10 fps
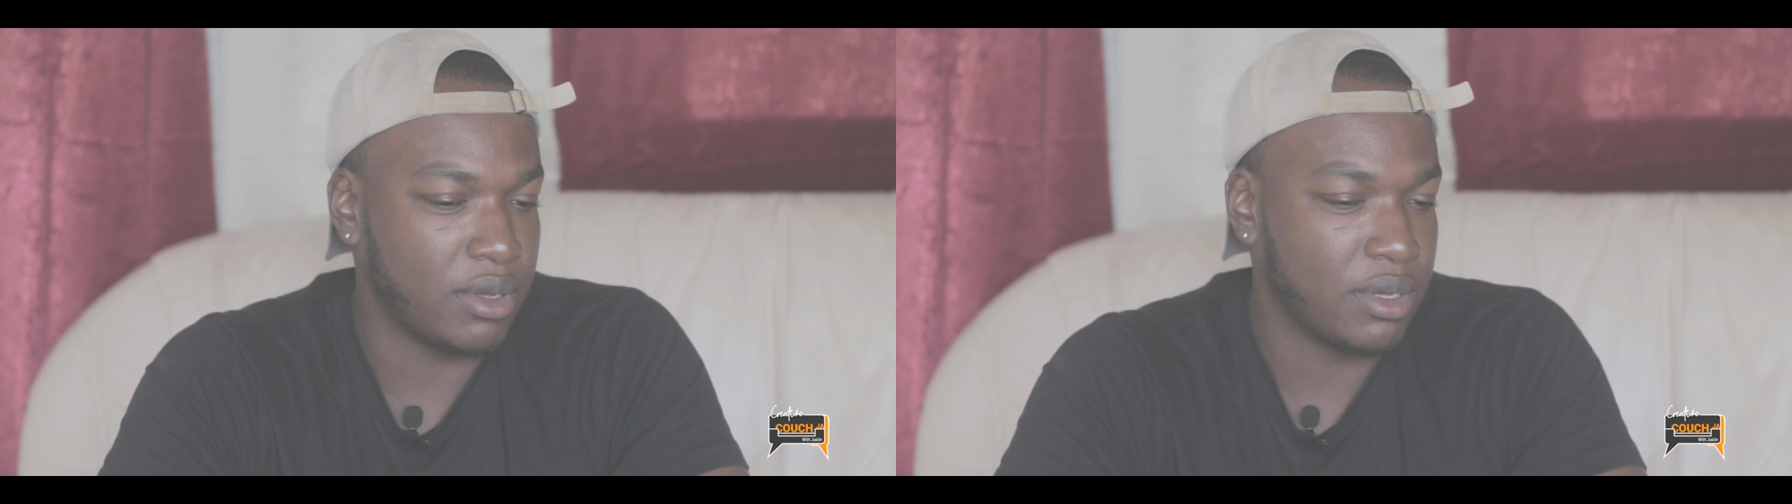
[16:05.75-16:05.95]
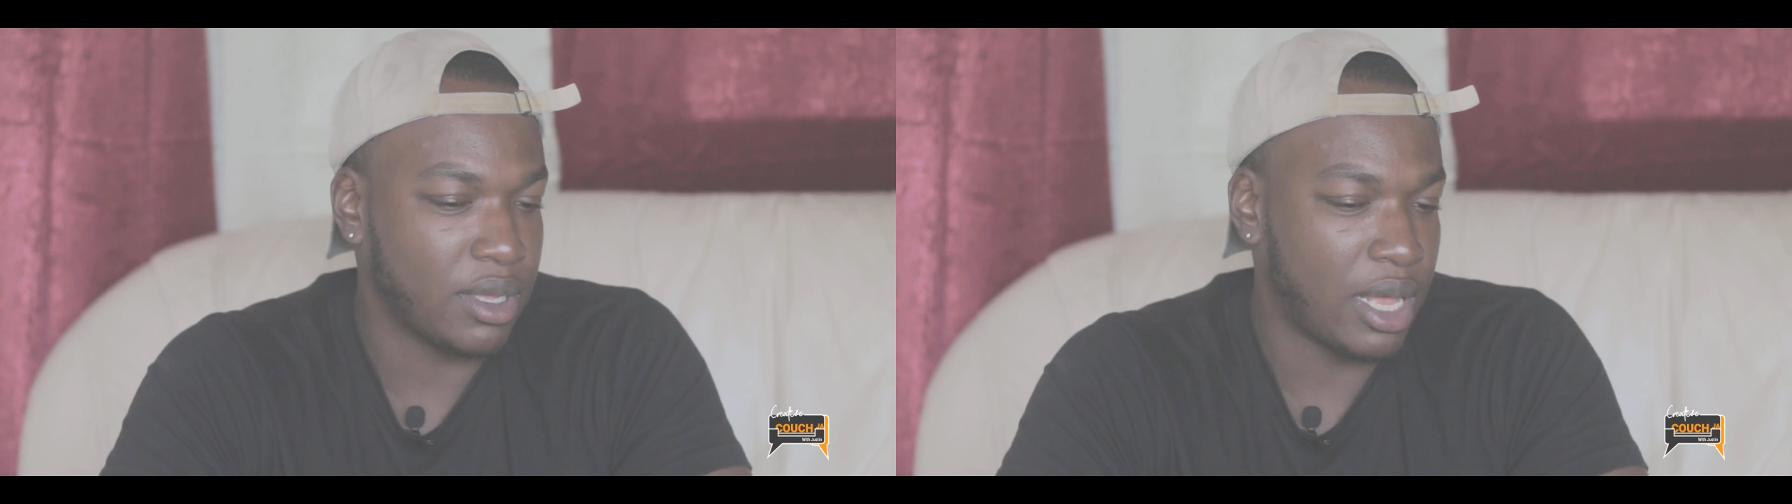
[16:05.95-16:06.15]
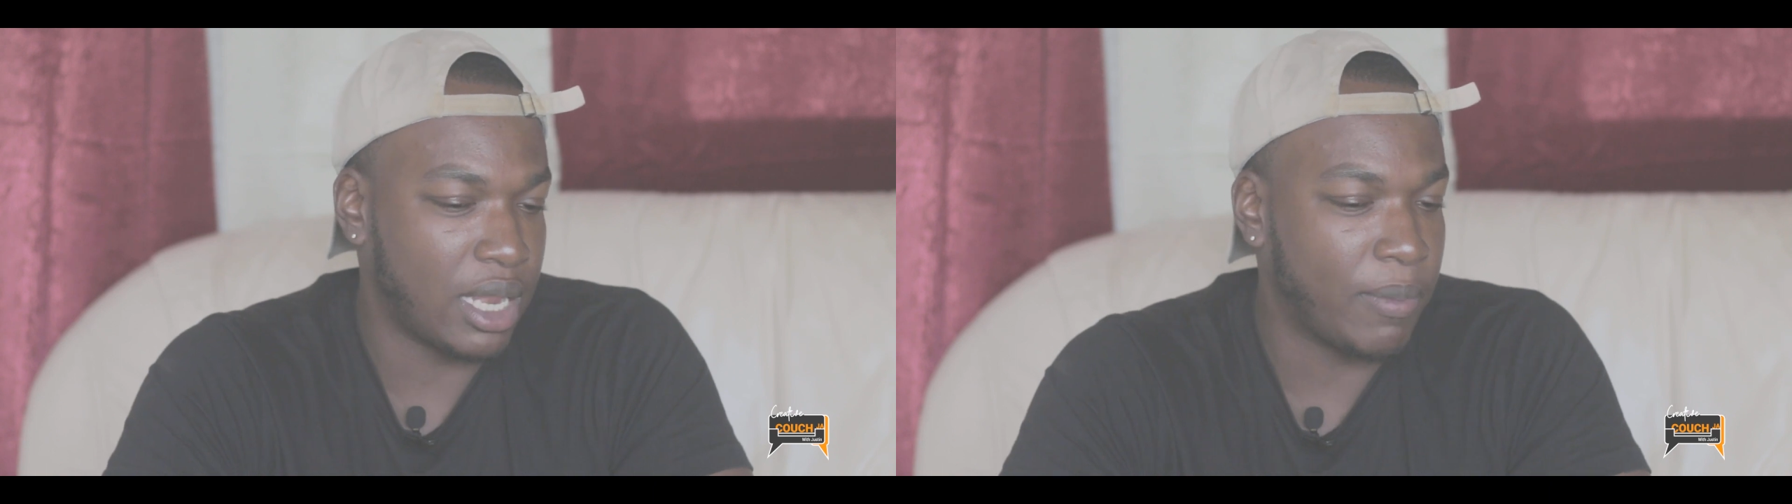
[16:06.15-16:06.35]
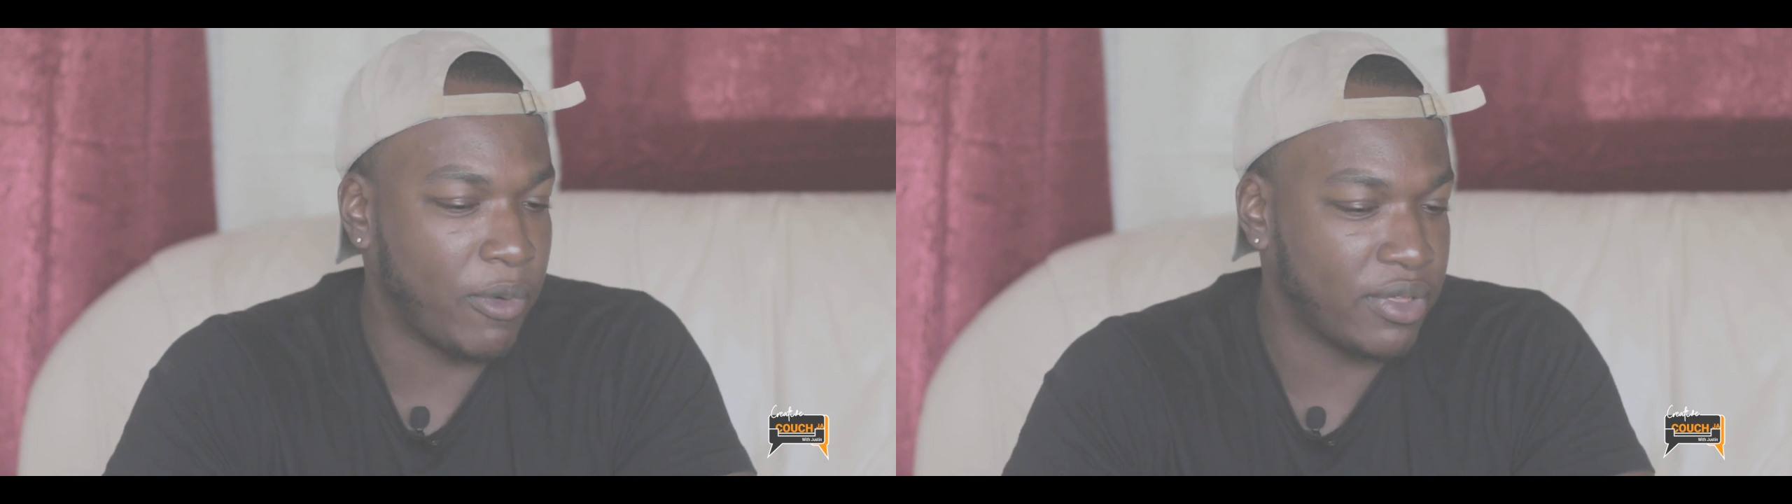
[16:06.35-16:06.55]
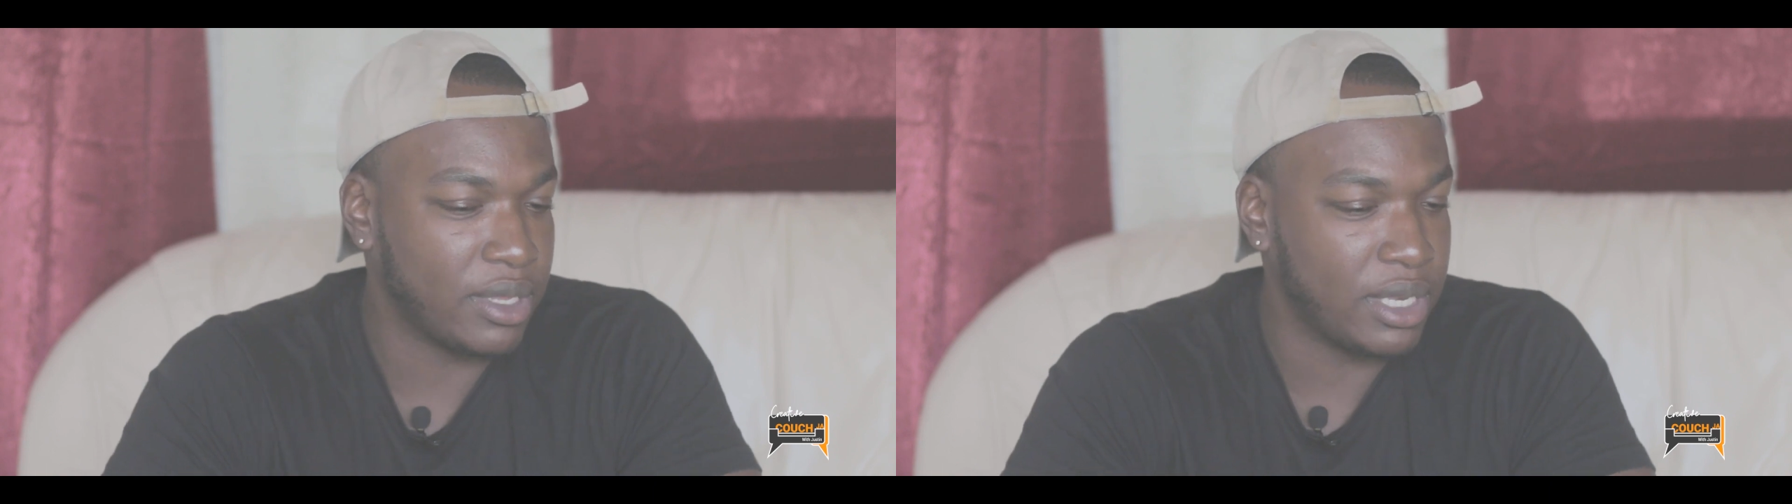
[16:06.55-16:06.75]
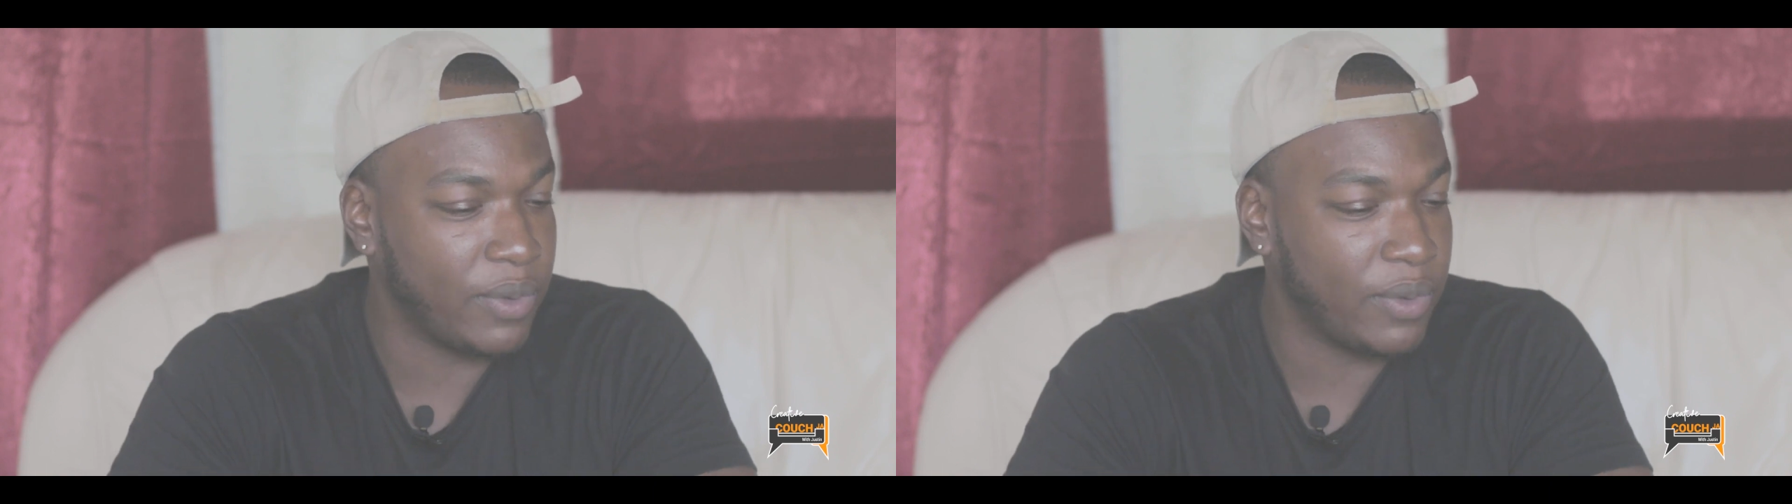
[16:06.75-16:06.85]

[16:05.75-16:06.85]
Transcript: So, and I mostly